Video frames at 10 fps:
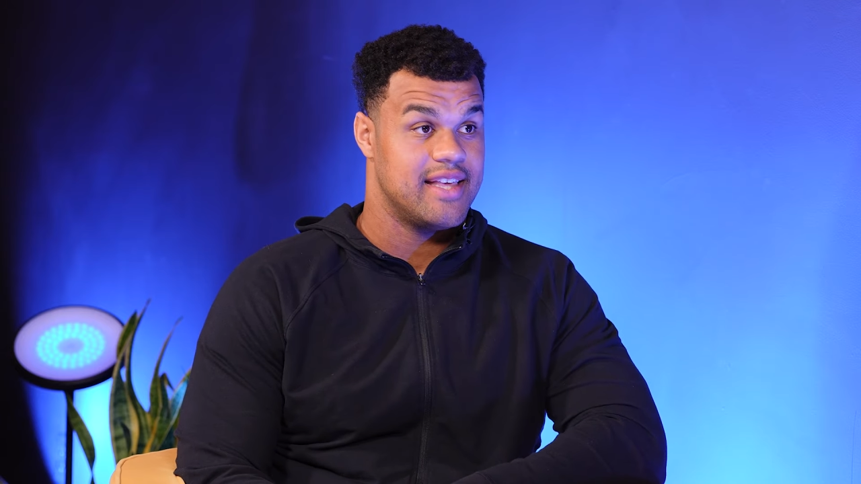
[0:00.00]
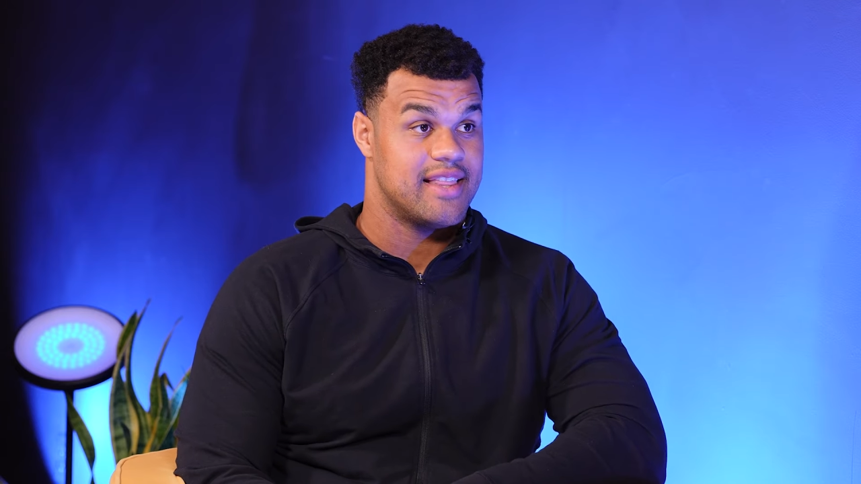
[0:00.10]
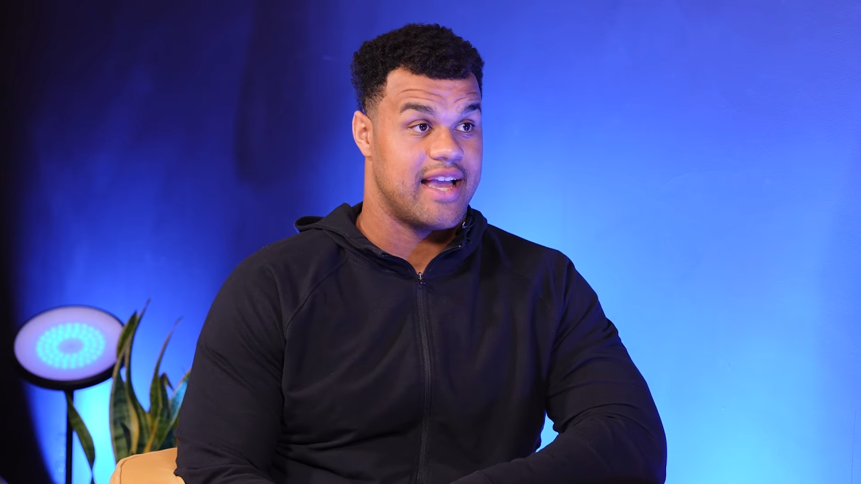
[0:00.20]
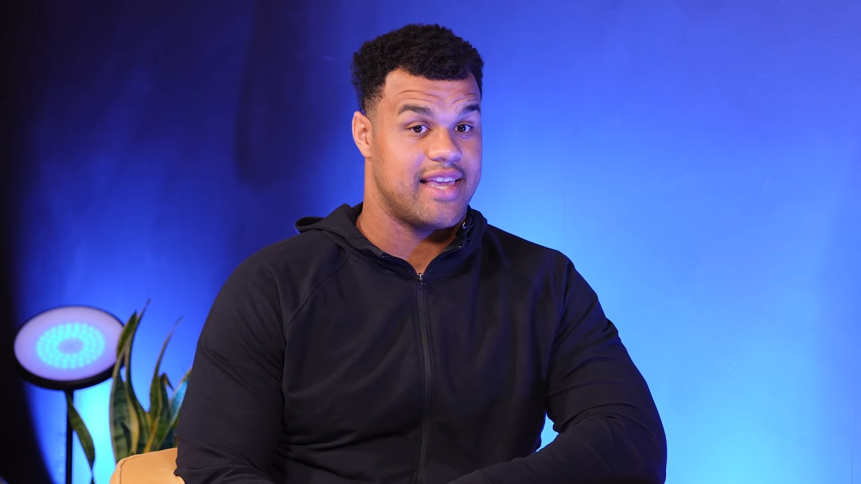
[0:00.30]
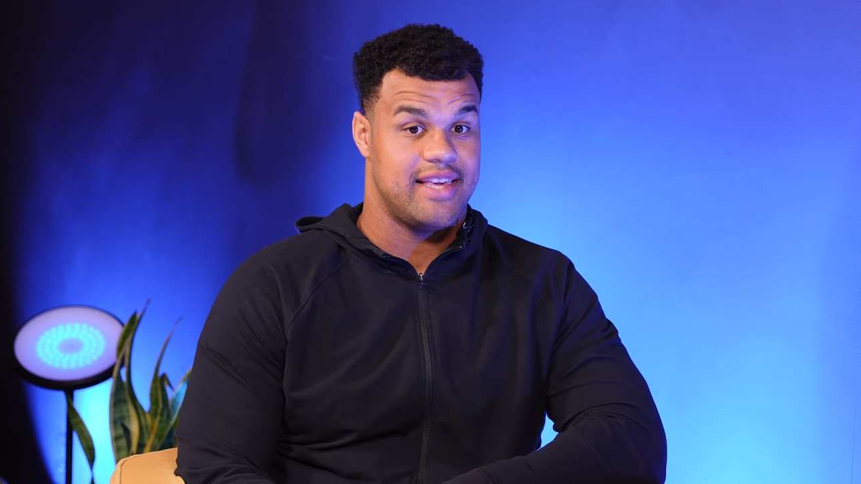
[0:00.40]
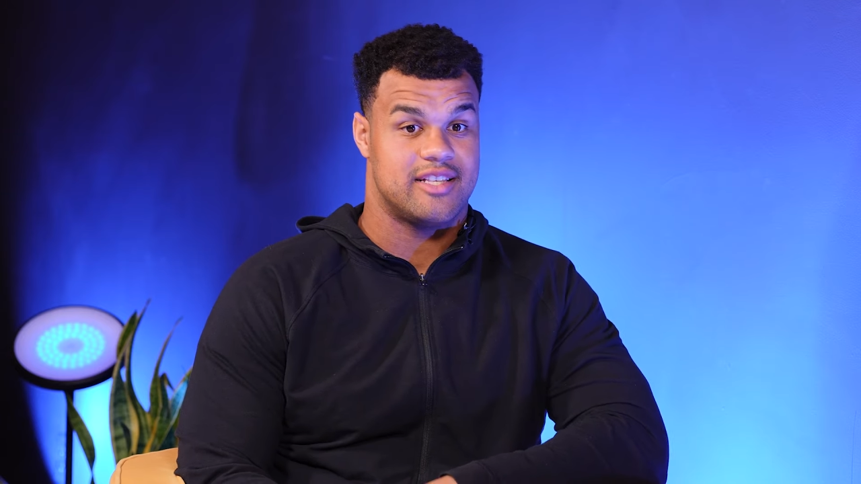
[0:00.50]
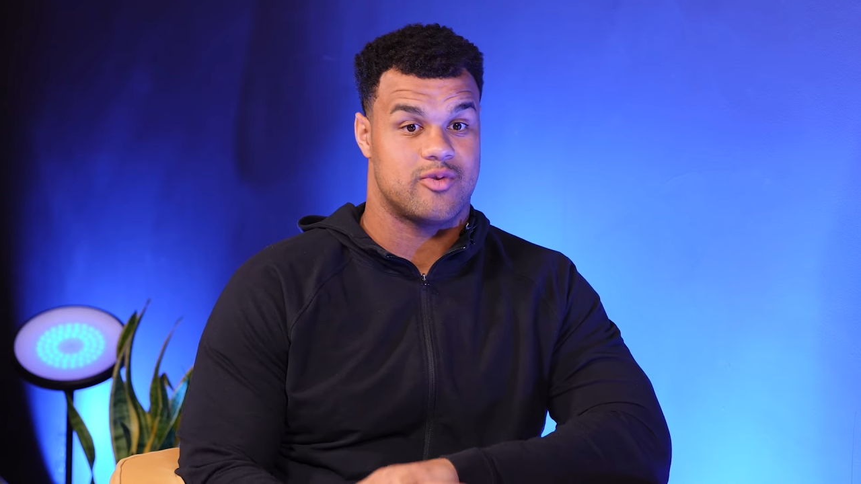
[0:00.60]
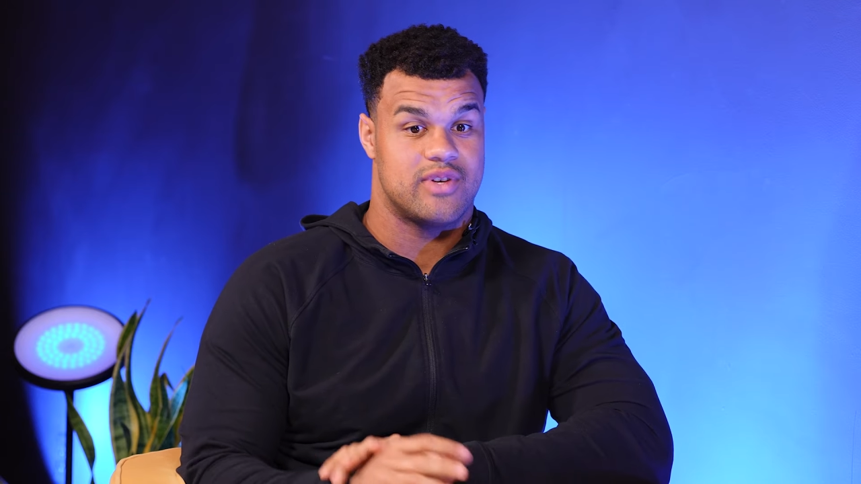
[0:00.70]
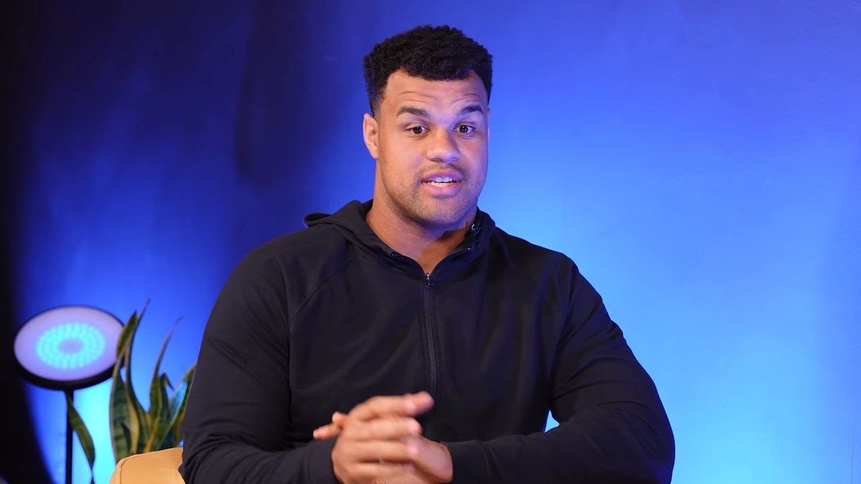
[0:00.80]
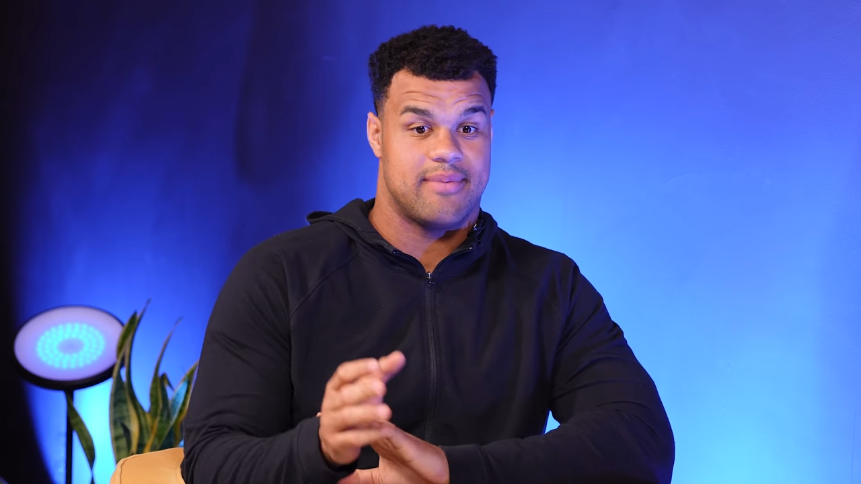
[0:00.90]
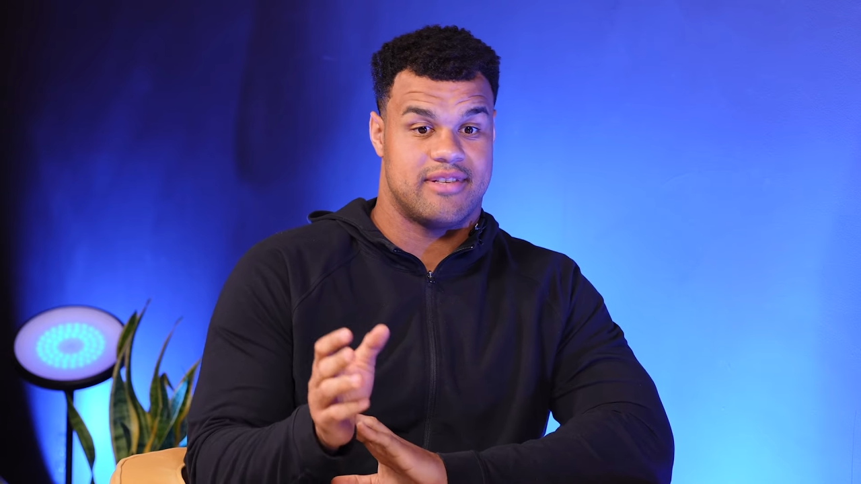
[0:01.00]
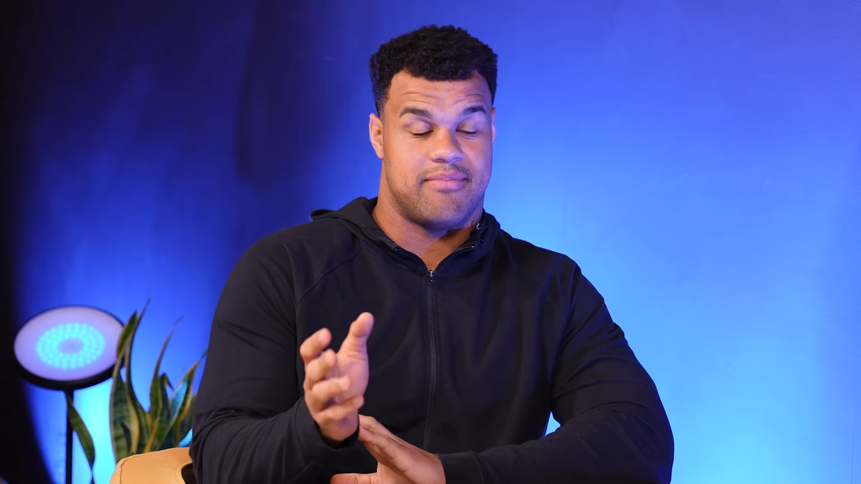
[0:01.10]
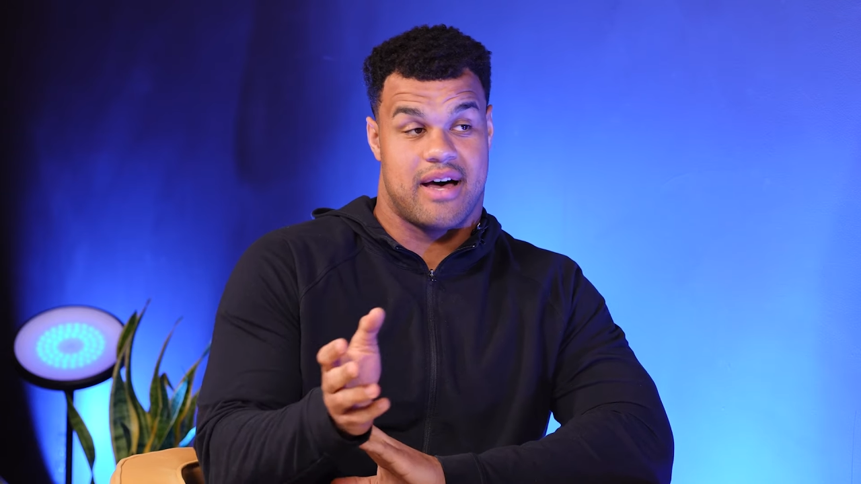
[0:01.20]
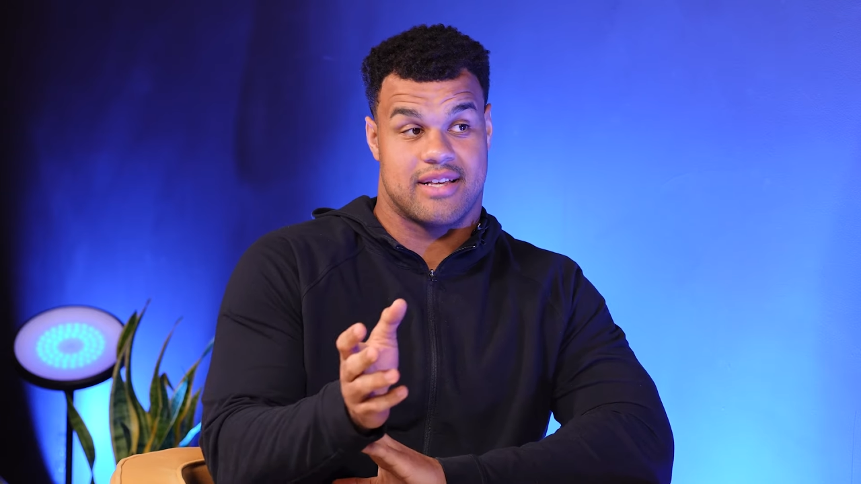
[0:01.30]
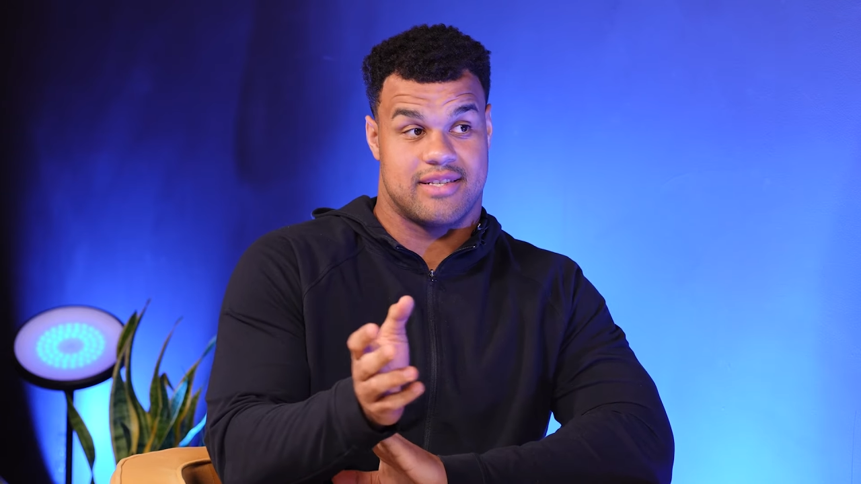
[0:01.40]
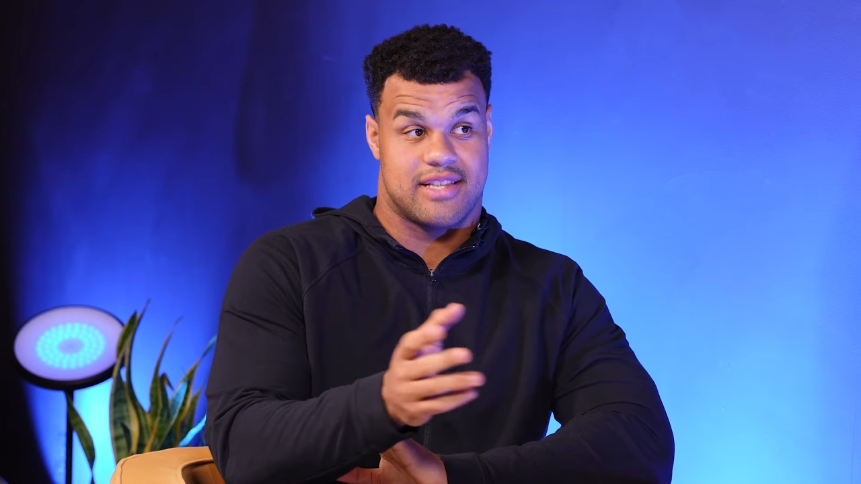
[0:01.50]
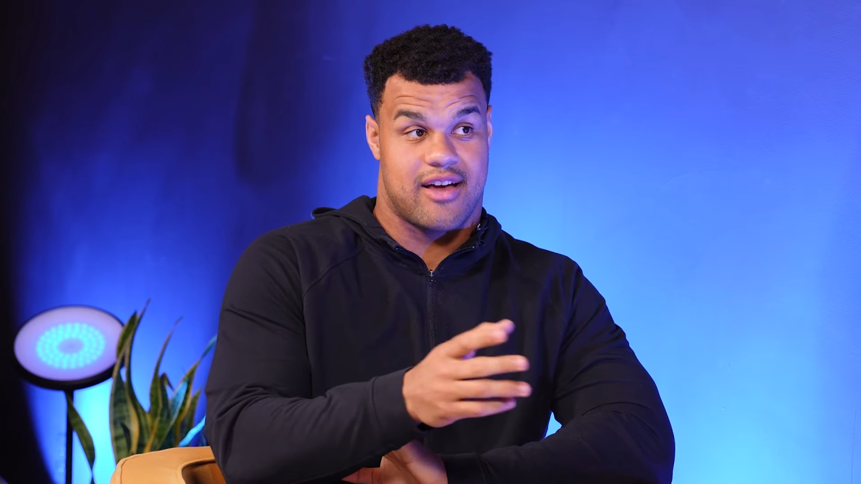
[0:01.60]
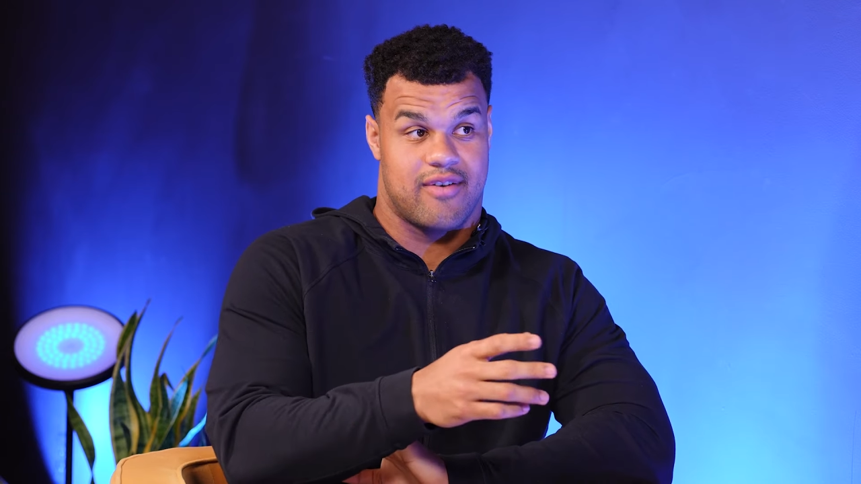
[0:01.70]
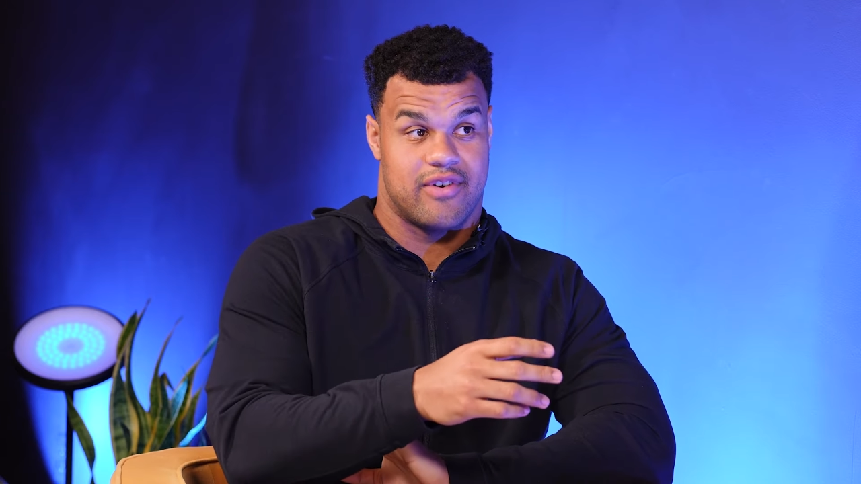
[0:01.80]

Like, he switched up his boxing style